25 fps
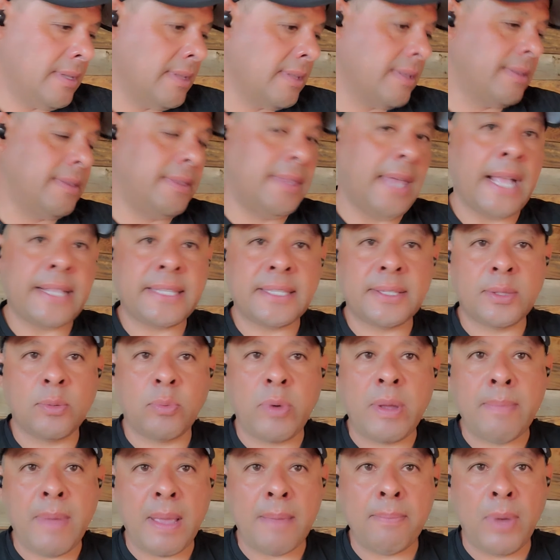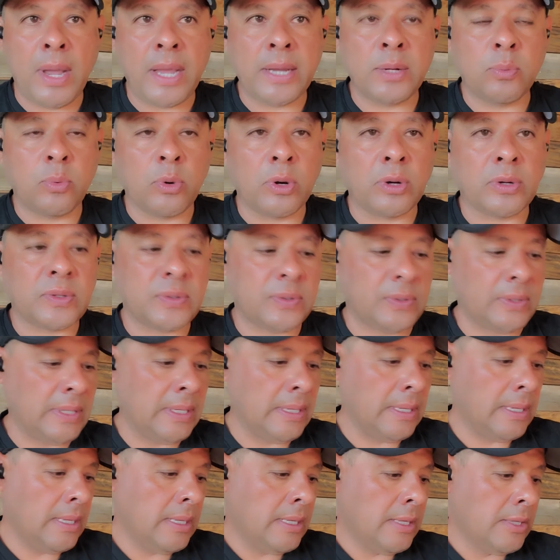That's the way my mind works.
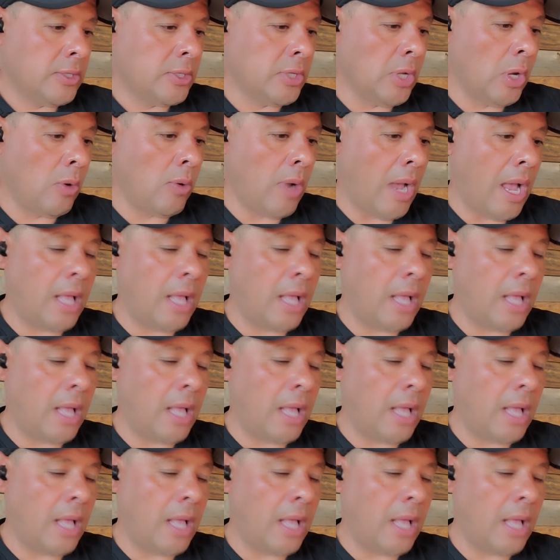So